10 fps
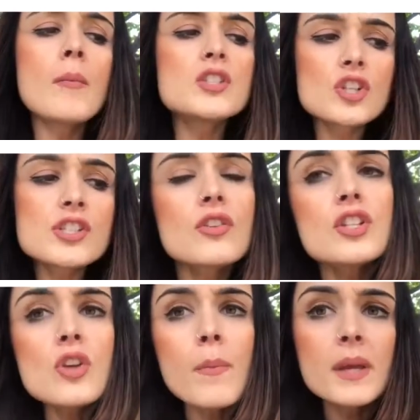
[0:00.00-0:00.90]
Just on the
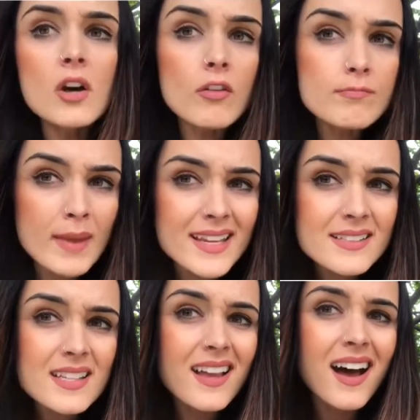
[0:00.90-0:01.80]
topic of
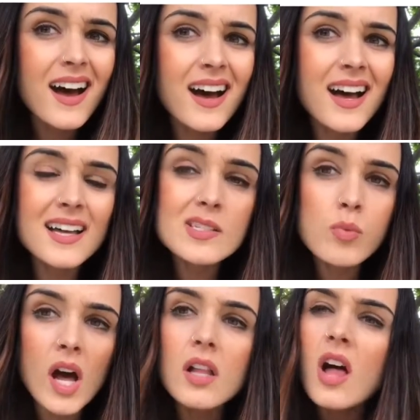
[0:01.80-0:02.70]
meat as
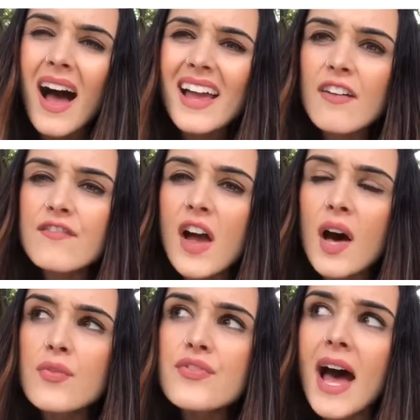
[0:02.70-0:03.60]
well, I have
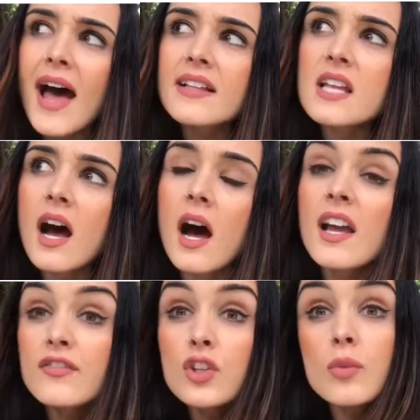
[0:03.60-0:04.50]
found that
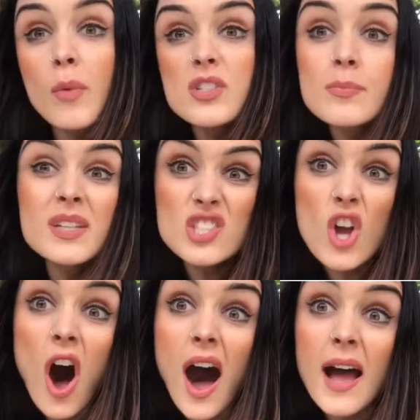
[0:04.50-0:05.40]
if you could possibly
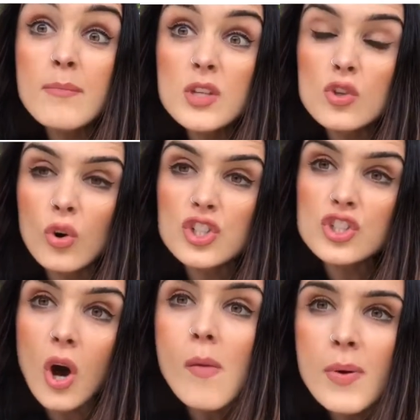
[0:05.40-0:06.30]
time your
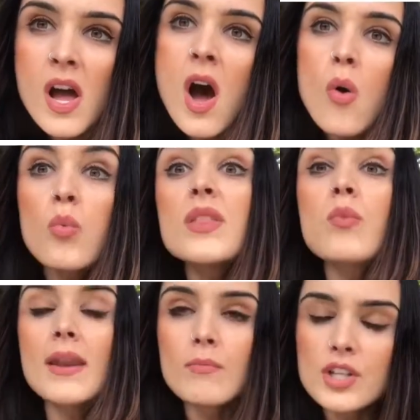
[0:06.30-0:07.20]
shop with
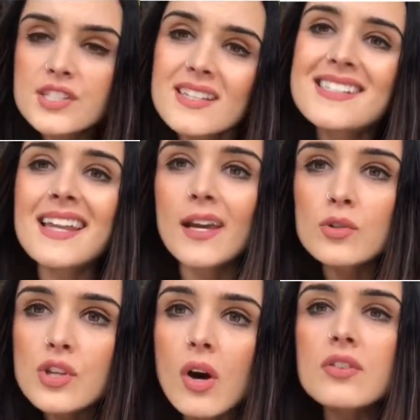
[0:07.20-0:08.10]
when most of the
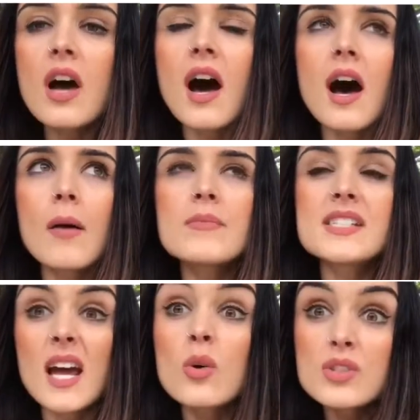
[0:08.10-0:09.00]
sales are
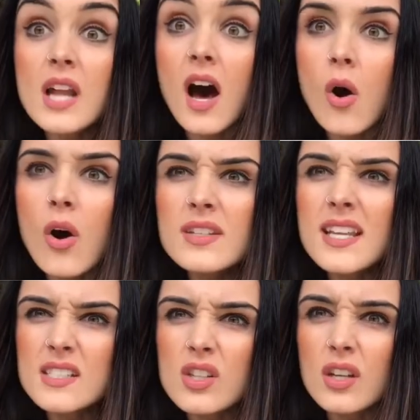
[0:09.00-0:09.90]
on,
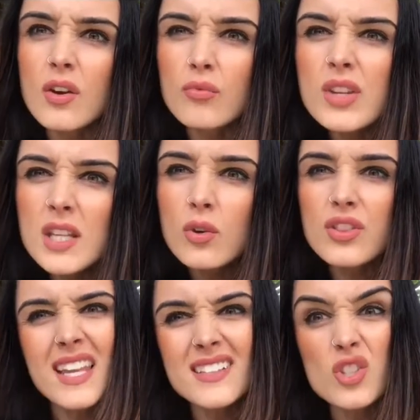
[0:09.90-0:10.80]
it's a really good
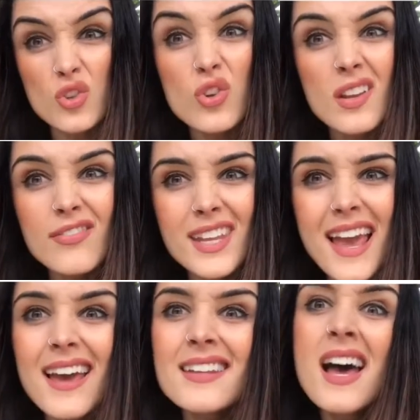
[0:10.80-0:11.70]
thing to do if you
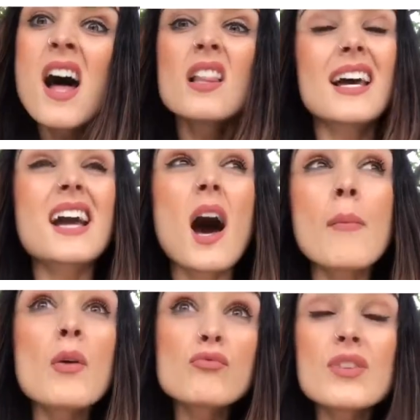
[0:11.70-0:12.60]
can. Like, I'm
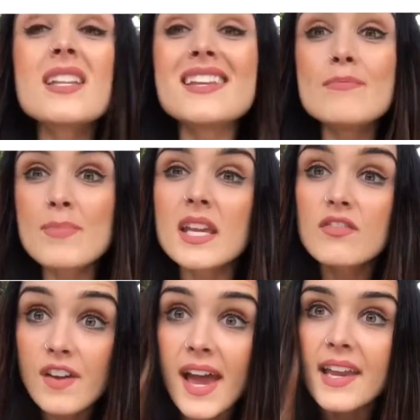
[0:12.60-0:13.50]
a really big
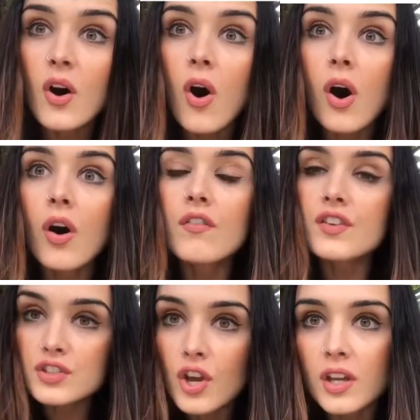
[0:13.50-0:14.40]
fan of
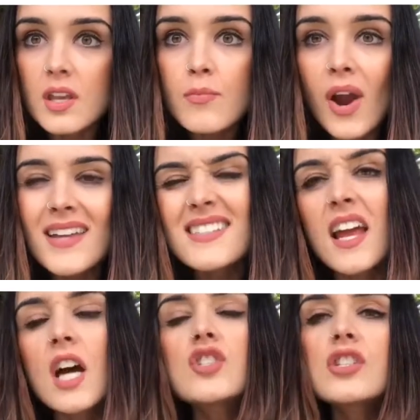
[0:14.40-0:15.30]
turkey breast,
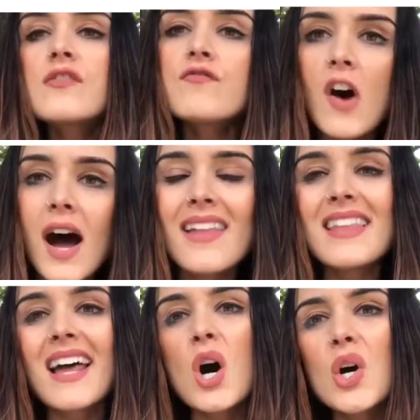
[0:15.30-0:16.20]
and I just find
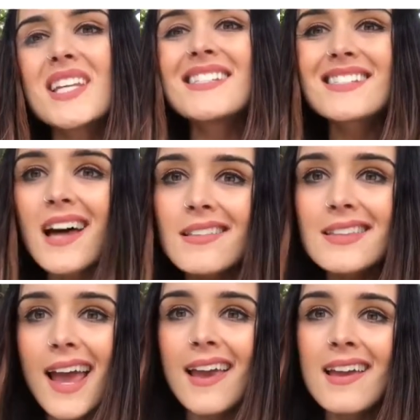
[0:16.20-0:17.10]
that on a
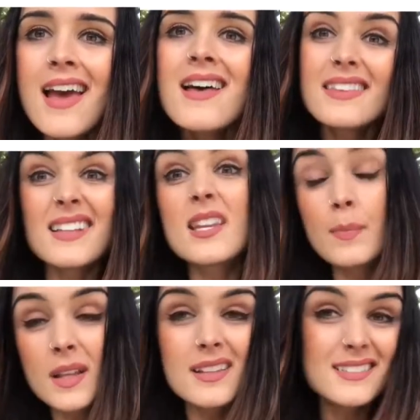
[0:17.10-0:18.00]
Sunday they're
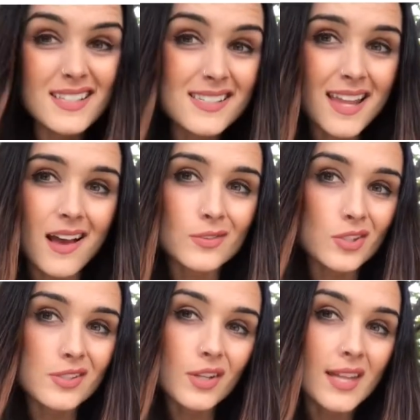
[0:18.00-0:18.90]
typically
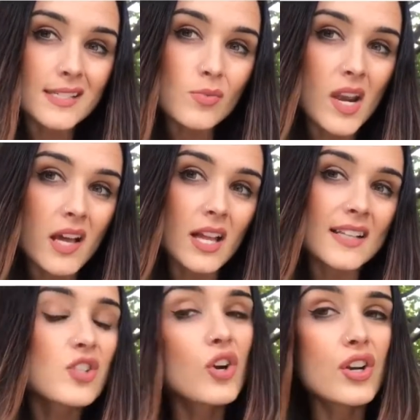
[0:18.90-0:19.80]
discounted, so that's when I like
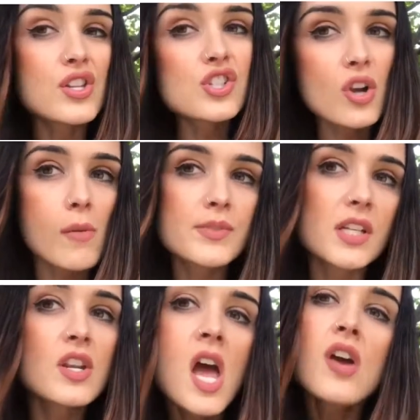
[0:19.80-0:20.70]
to go to the shops
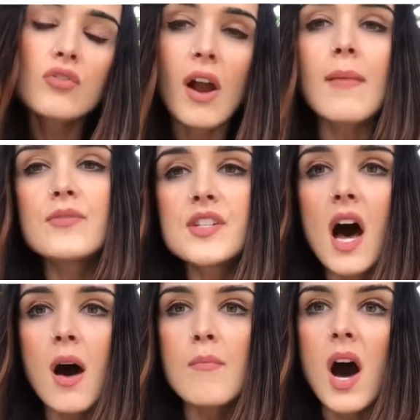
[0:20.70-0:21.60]
and grab
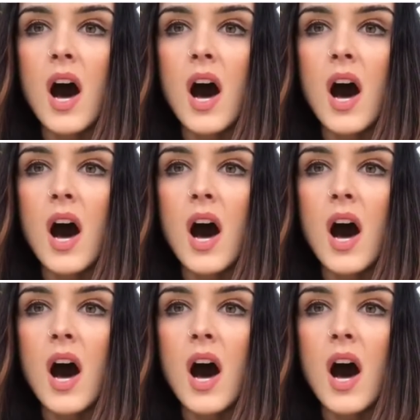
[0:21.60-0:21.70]
some,